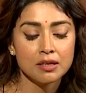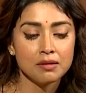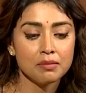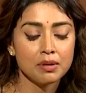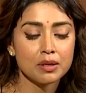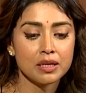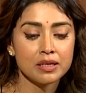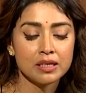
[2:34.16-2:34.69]

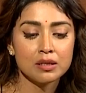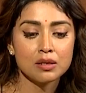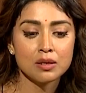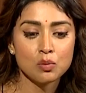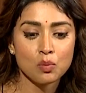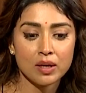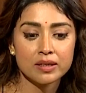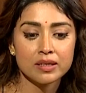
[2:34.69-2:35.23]
But I think
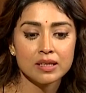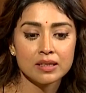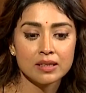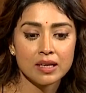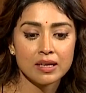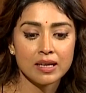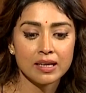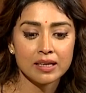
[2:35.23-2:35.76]
that one thing
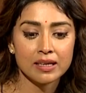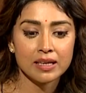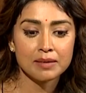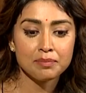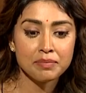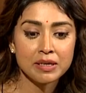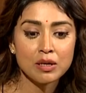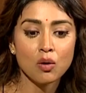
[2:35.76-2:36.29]
that I,
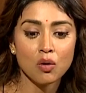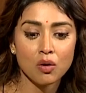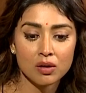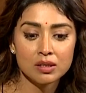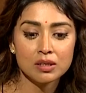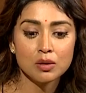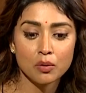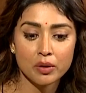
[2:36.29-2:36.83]
kept me
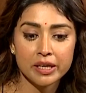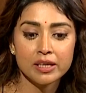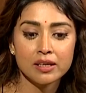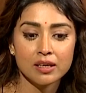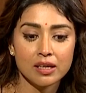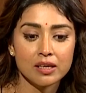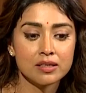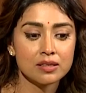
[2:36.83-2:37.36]
on
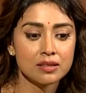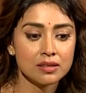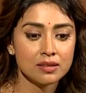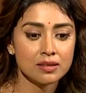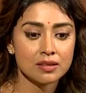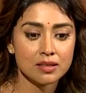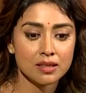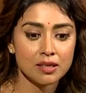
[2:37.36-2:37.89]
going
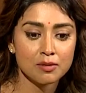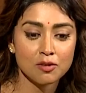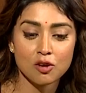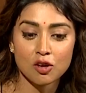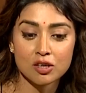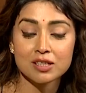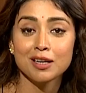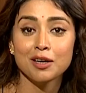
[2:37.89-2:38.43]
in, in
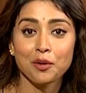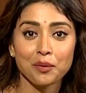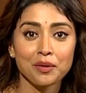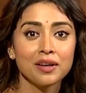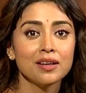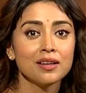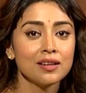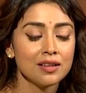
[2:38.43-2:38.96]
lockdown
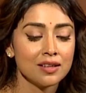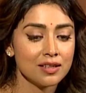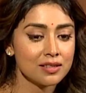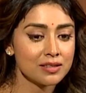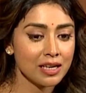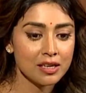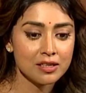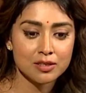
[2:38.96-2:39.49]

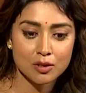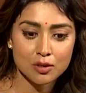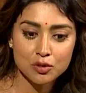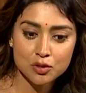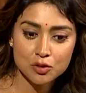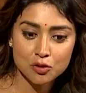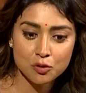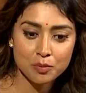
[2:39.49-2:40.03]
is I saw
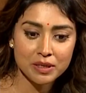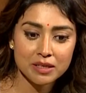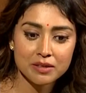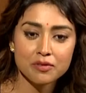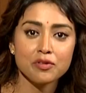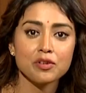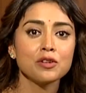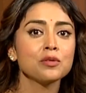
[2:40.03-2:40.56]
so
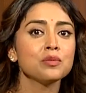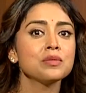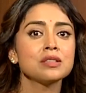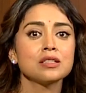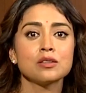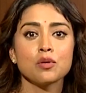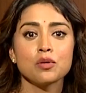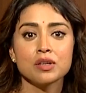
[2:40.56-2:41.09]
many films
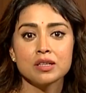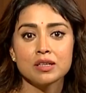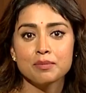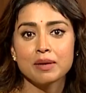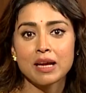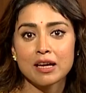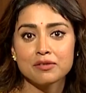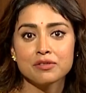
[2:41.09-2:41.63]
and OTT
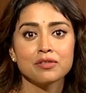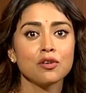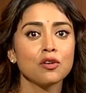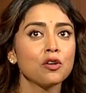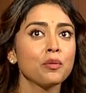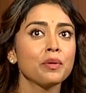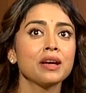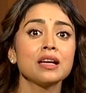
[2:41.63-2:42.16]

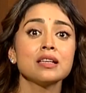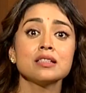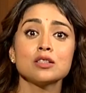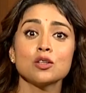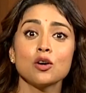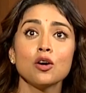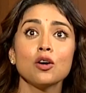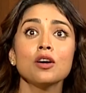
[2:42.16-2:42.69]
platform and I
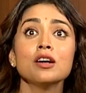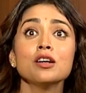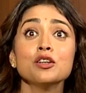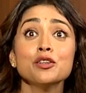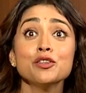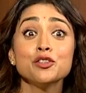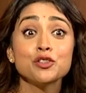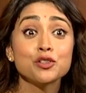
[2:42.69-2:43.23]
saw
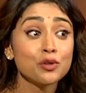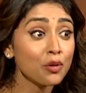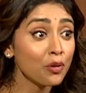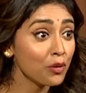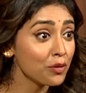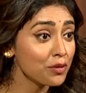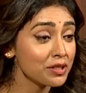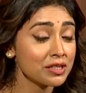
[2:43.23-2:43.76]

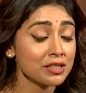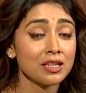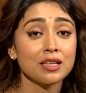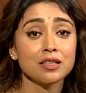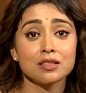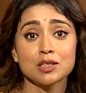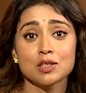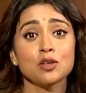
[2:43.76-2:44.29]
shows and
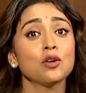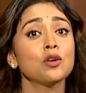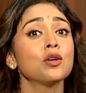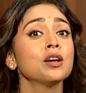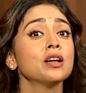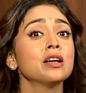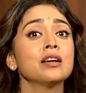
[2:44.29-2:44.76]
I saw